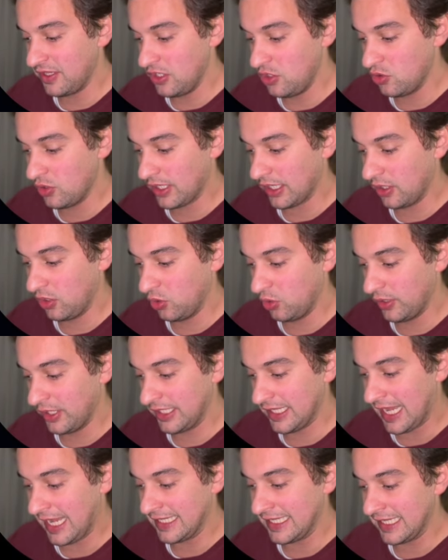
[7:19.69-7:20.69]
You can load it,
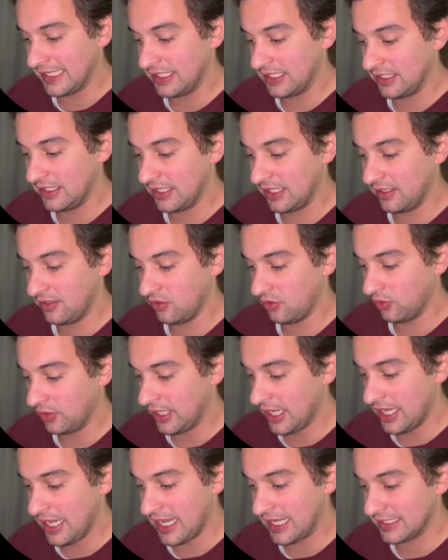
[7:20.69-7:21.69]
identity,
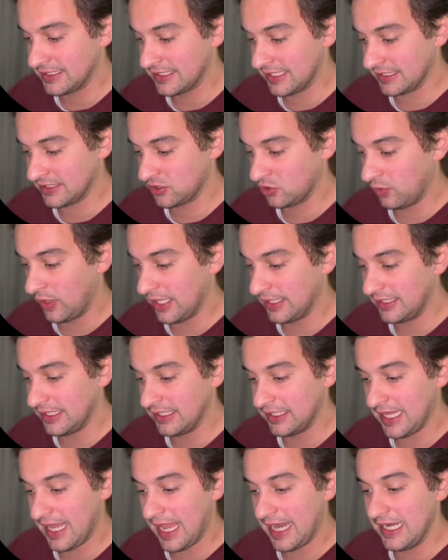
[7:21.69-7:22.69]
okay, access
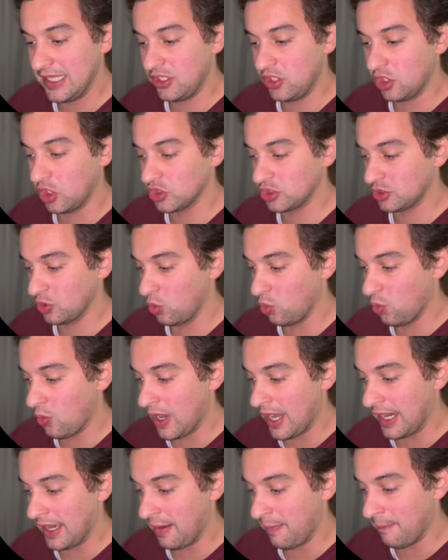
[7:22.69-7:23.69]
granted, and it costs
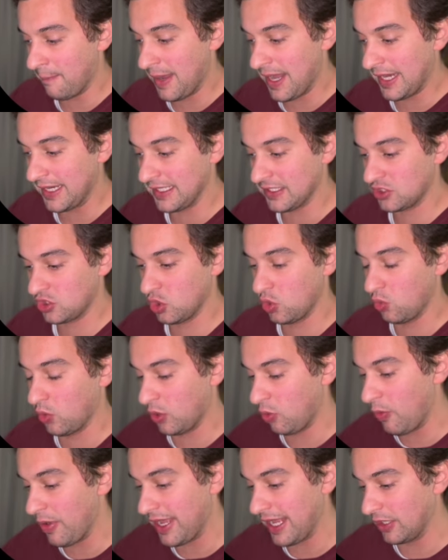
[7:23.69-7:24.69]
one Matic. So what
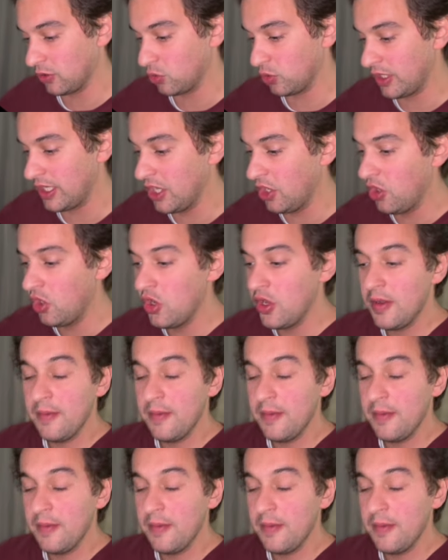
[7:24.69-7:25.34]
we can do here